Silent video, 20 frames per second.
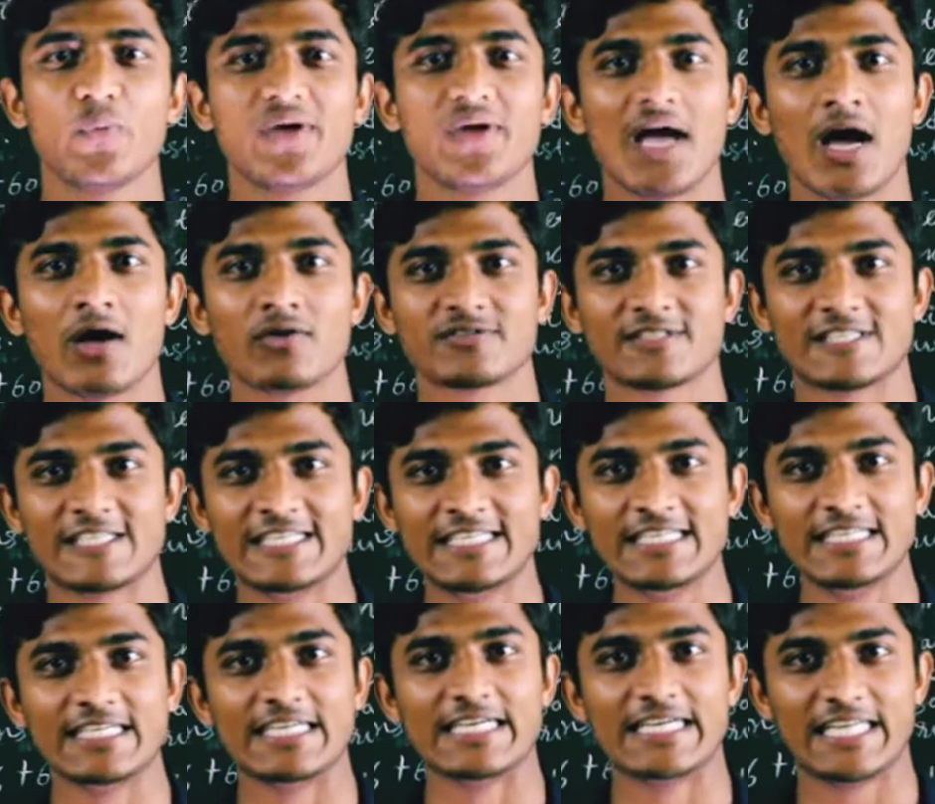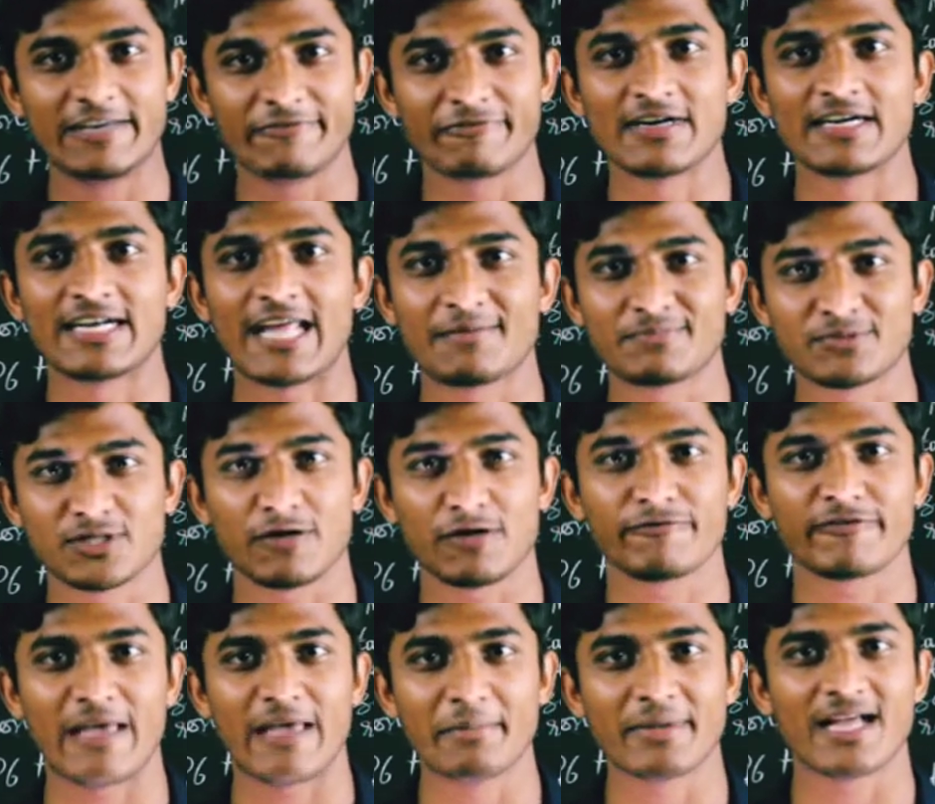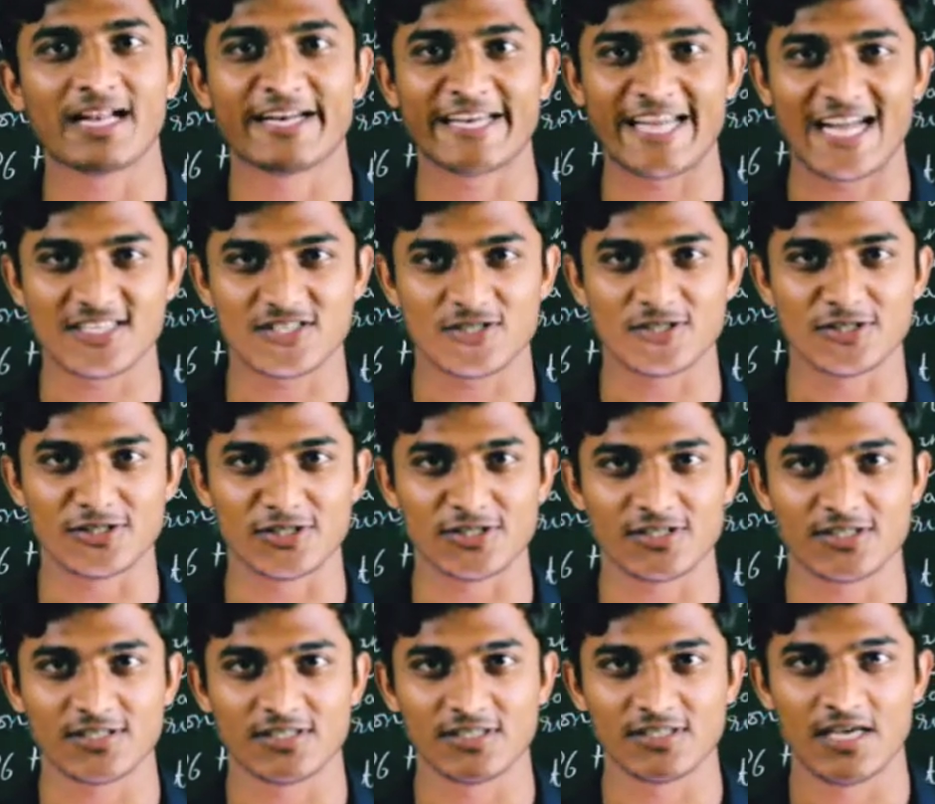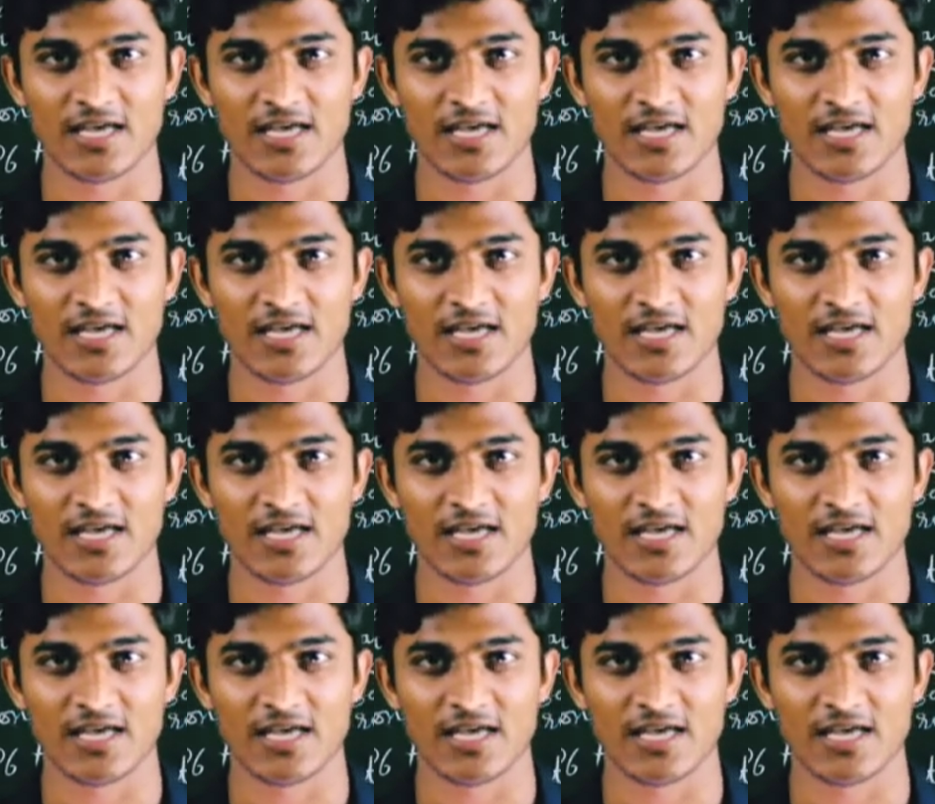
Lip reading: we have seen different types of chemical reactions.